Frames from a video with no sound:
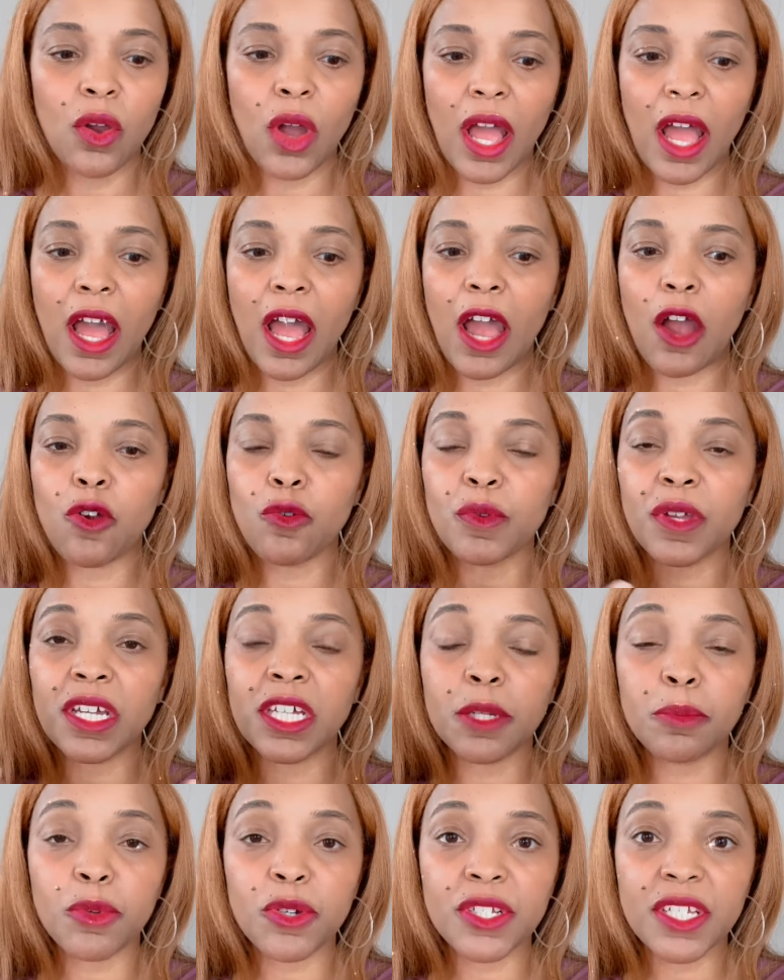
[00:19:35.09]
how are we
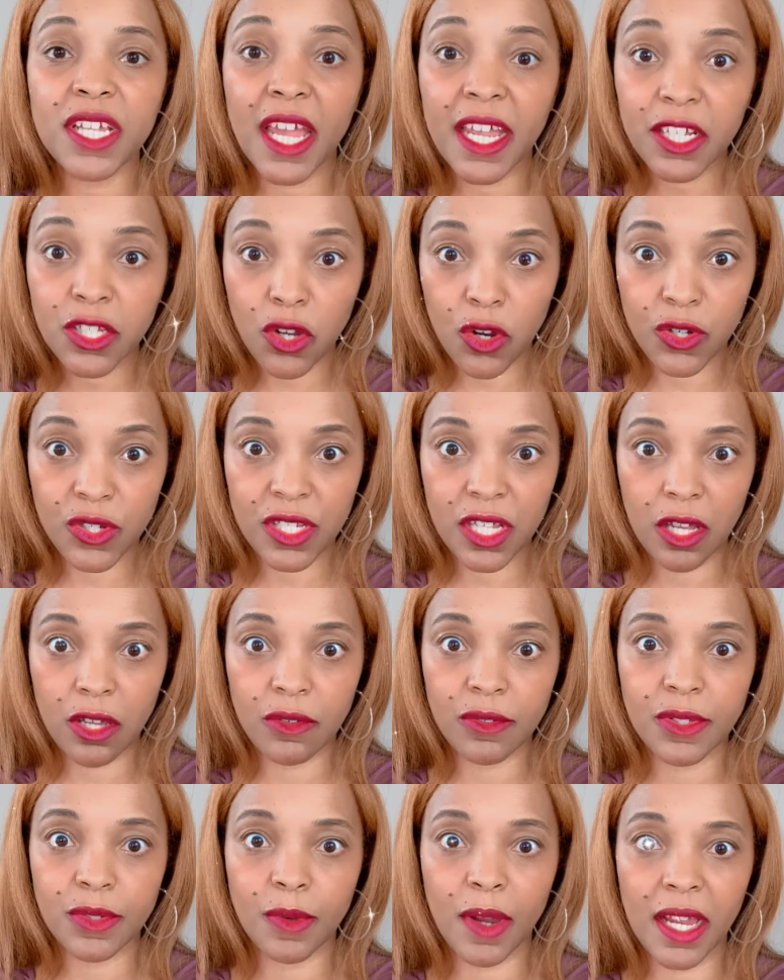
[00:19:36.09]
going to protect
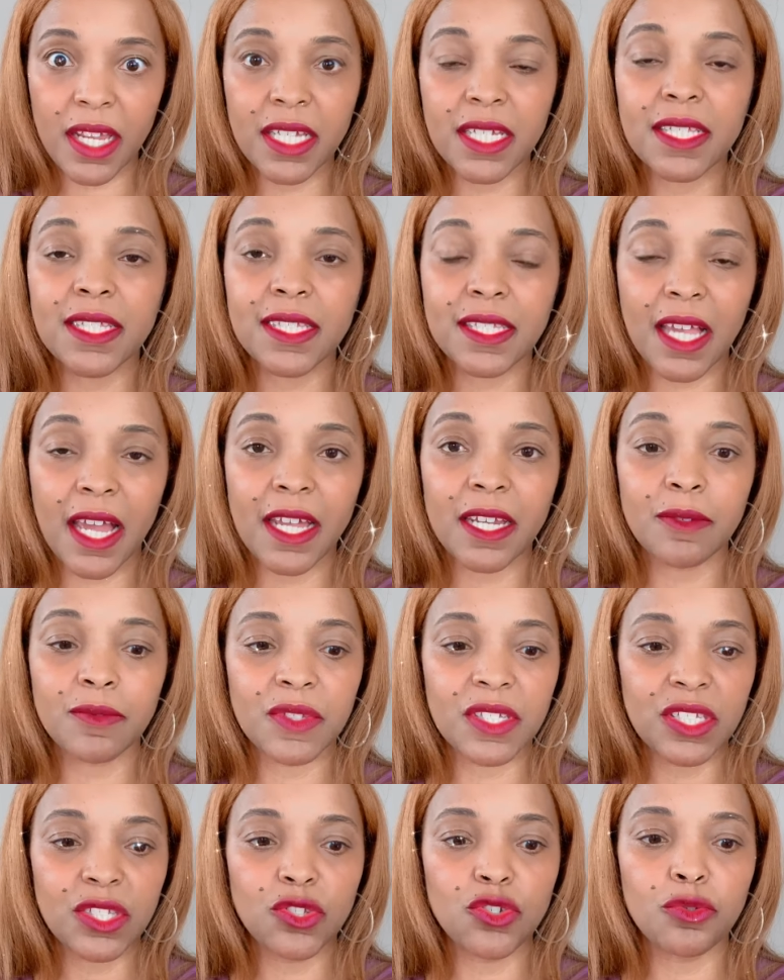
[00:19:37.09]
ourselves, right, inside of
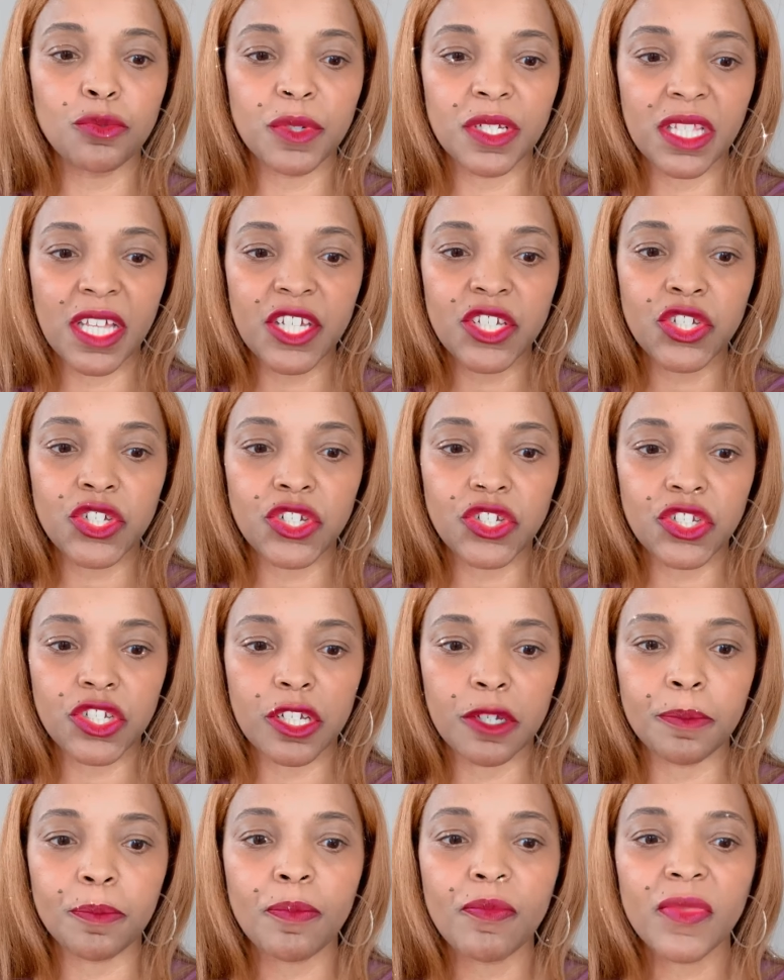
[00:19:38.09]
this new
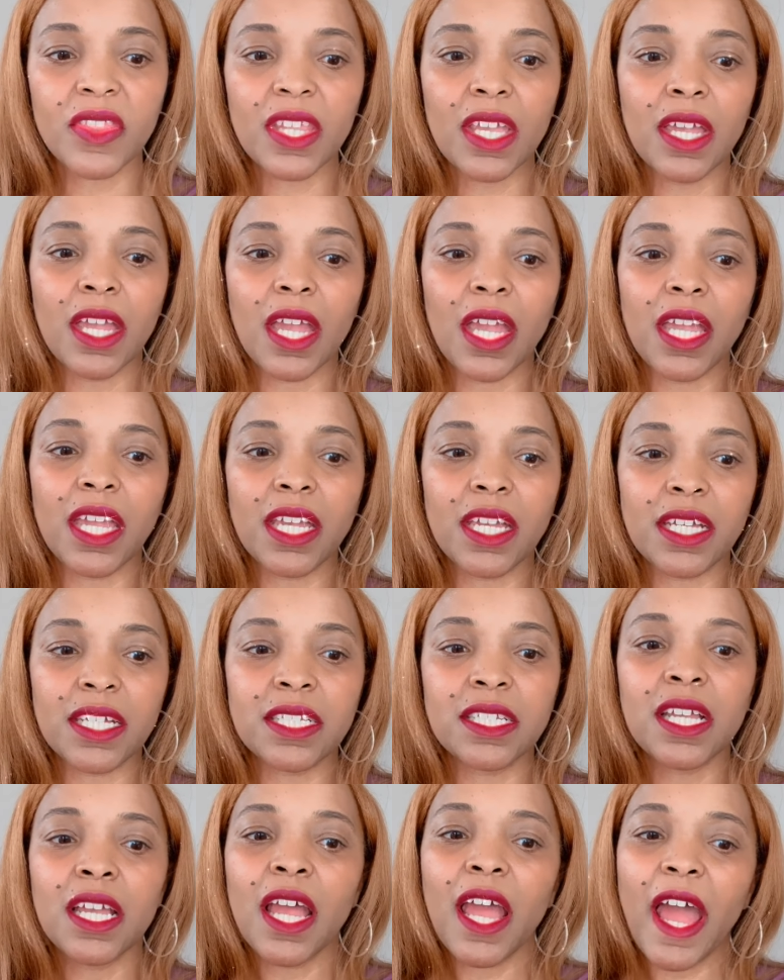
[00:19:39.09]
relationship?
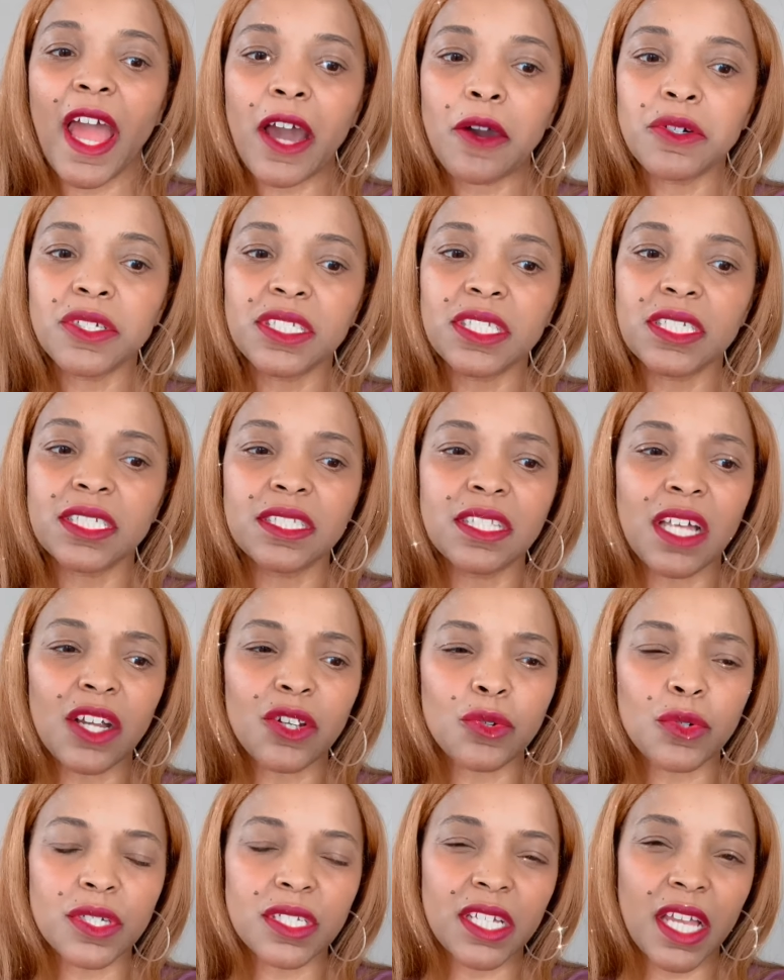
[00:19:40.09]
And how is this
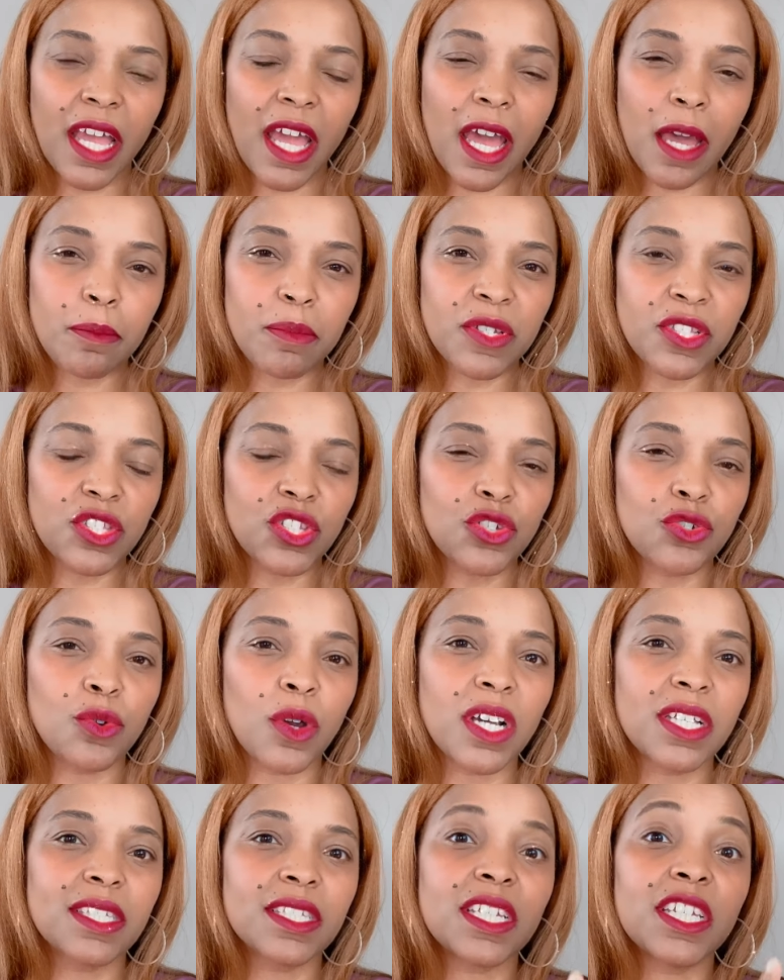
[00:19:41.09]
not going to happen to
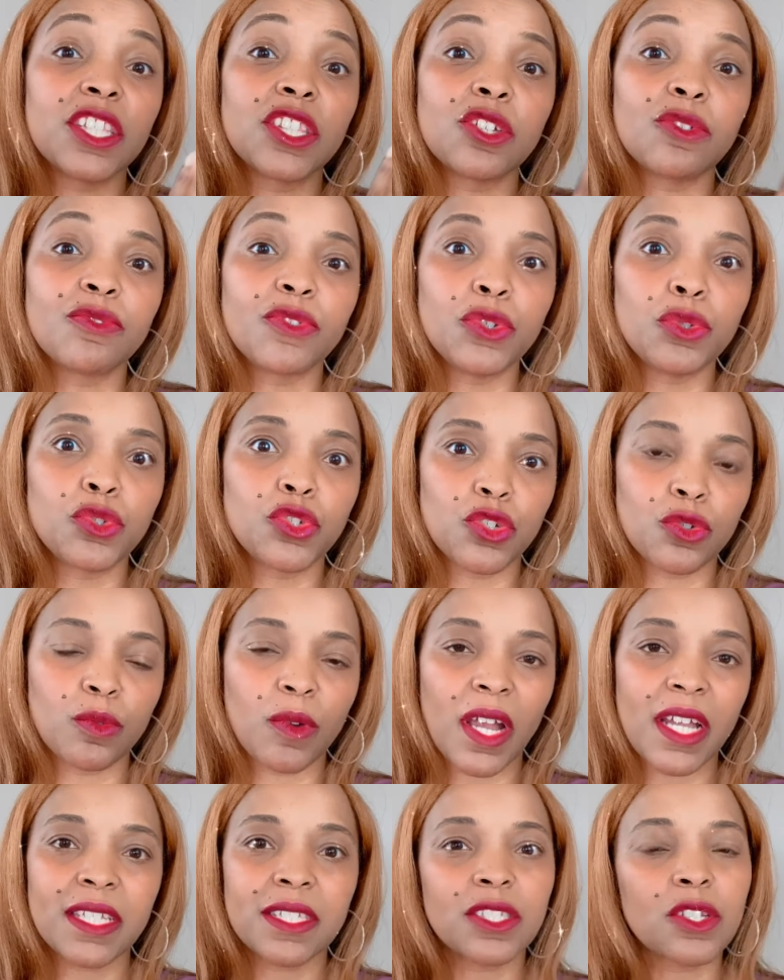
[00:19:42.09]
us in the future,
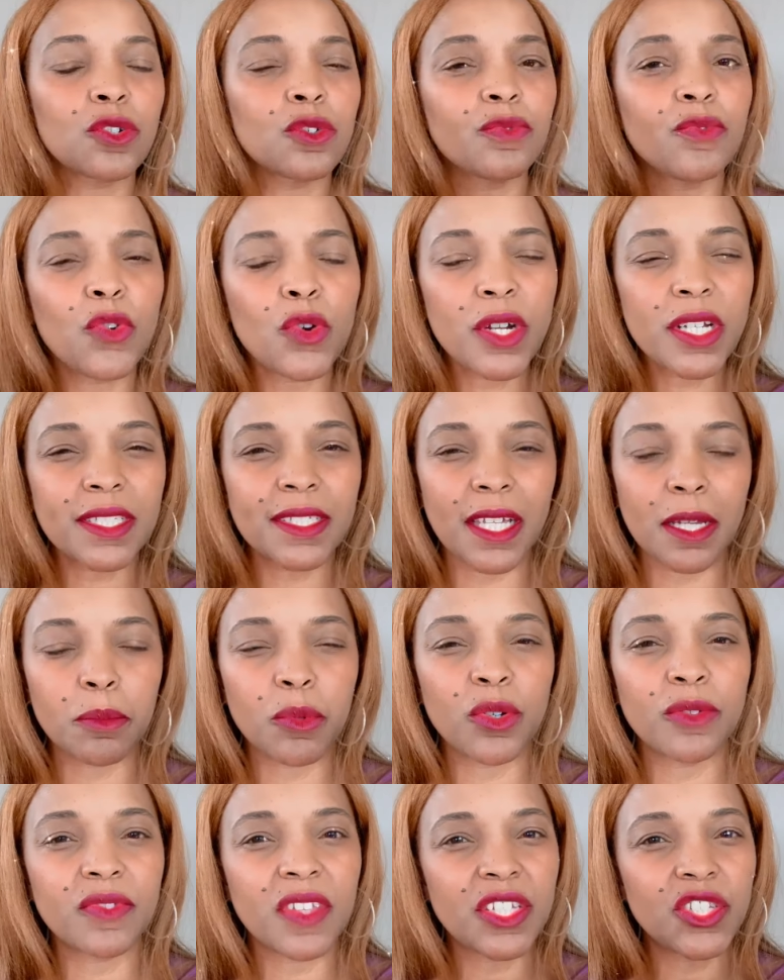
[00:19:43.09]
right? So for
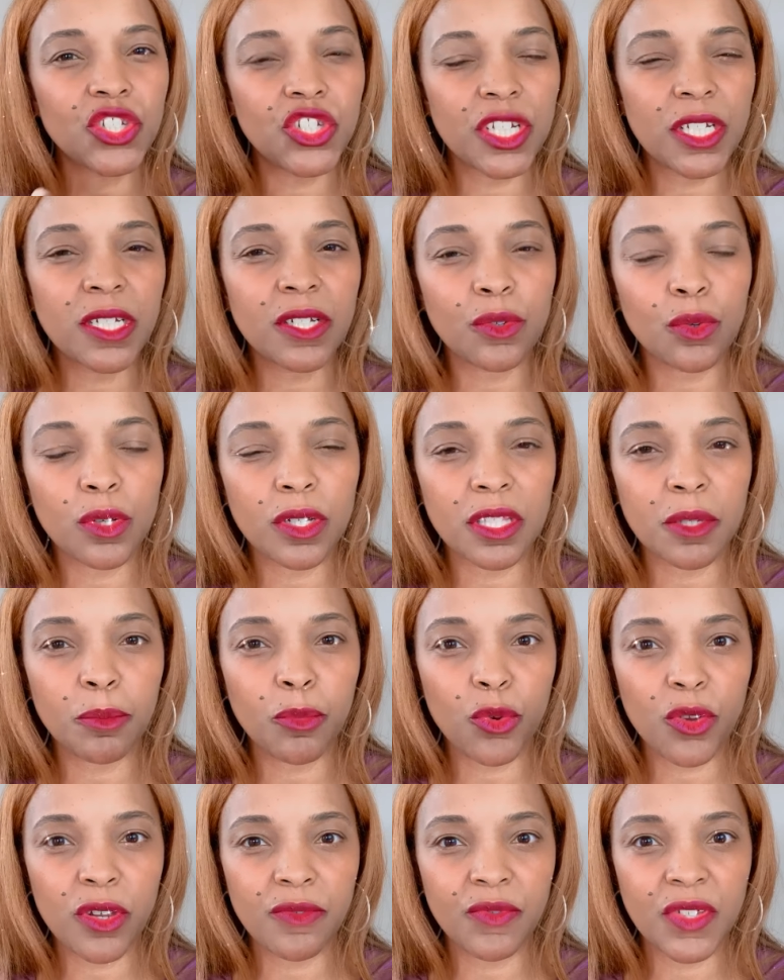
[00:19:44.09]
example, if they cheated on a
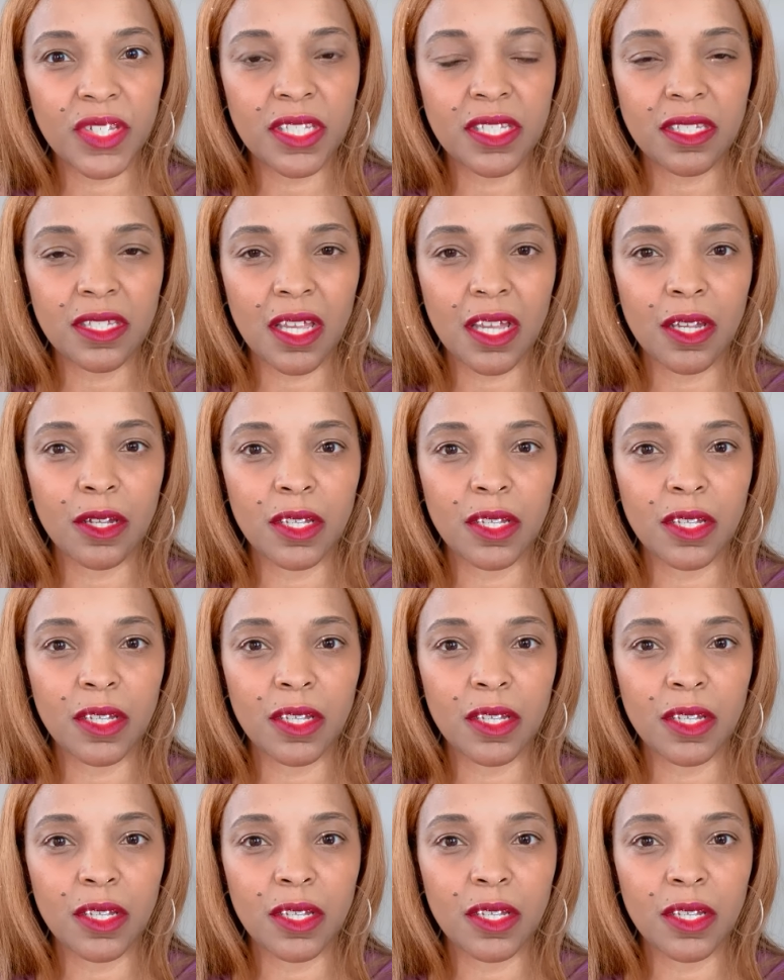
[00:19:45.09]
previous